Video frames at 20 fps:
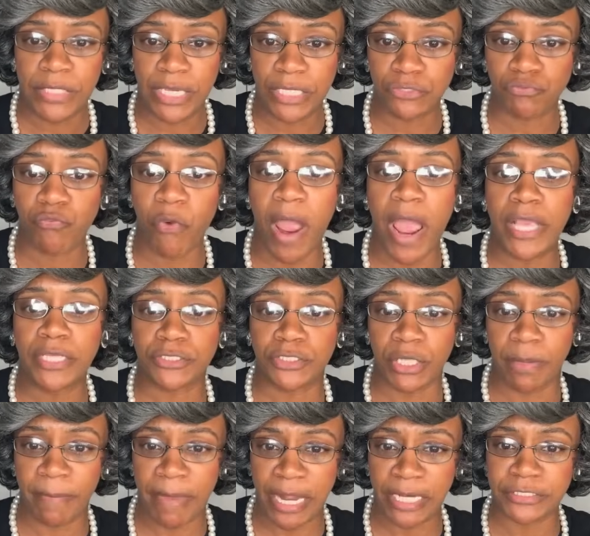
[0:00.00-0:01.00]
That's right.
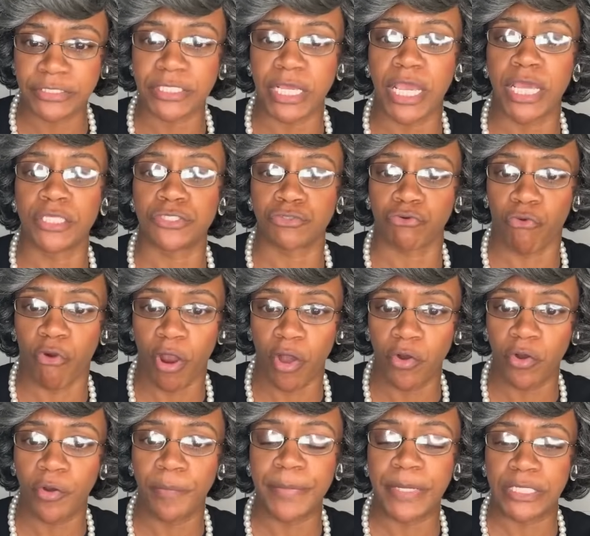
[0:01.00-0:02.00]
Somebody said
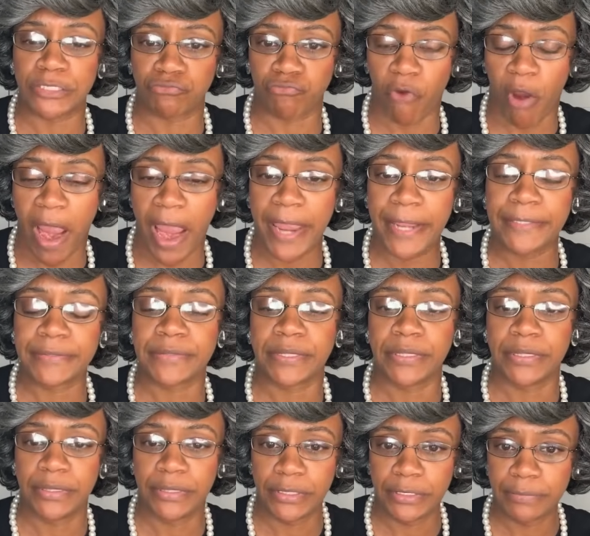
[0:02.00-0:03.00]
scrub. That's
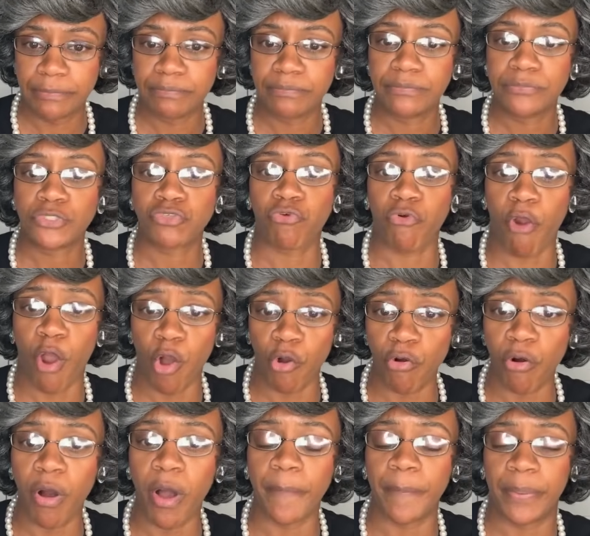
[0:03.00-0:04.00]
right.
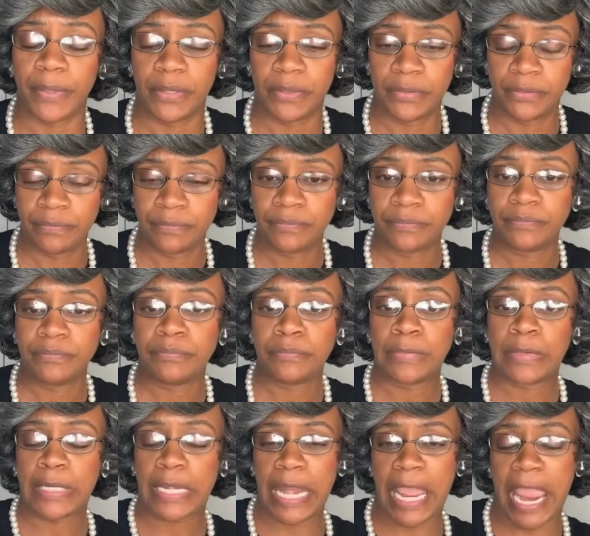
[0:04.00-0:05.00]
Scrub.
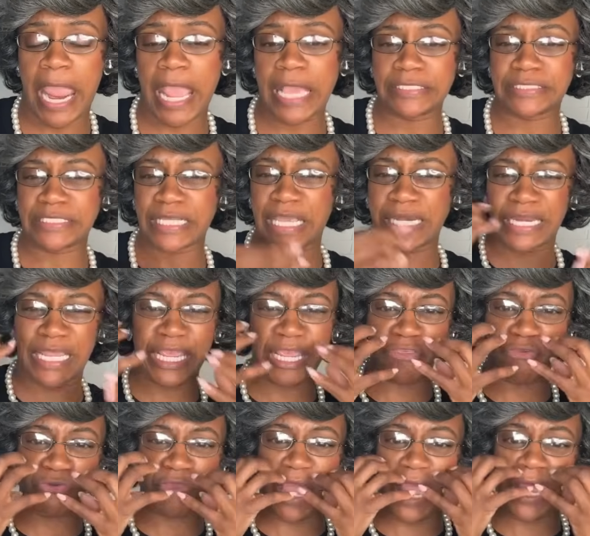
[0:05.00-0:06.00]
Nasty. And
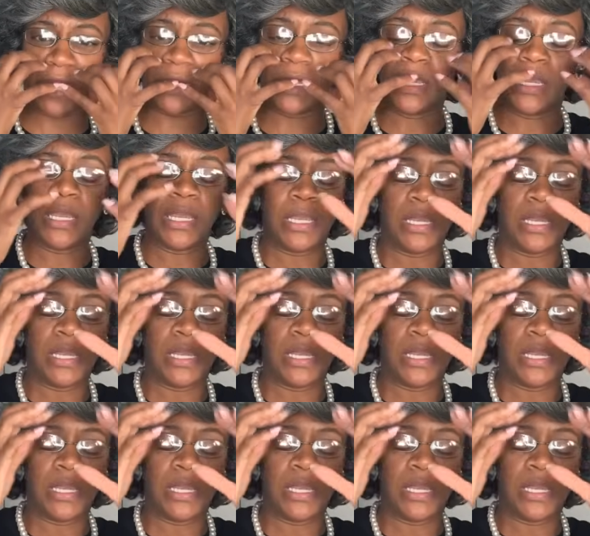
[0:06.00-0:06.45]
then you got...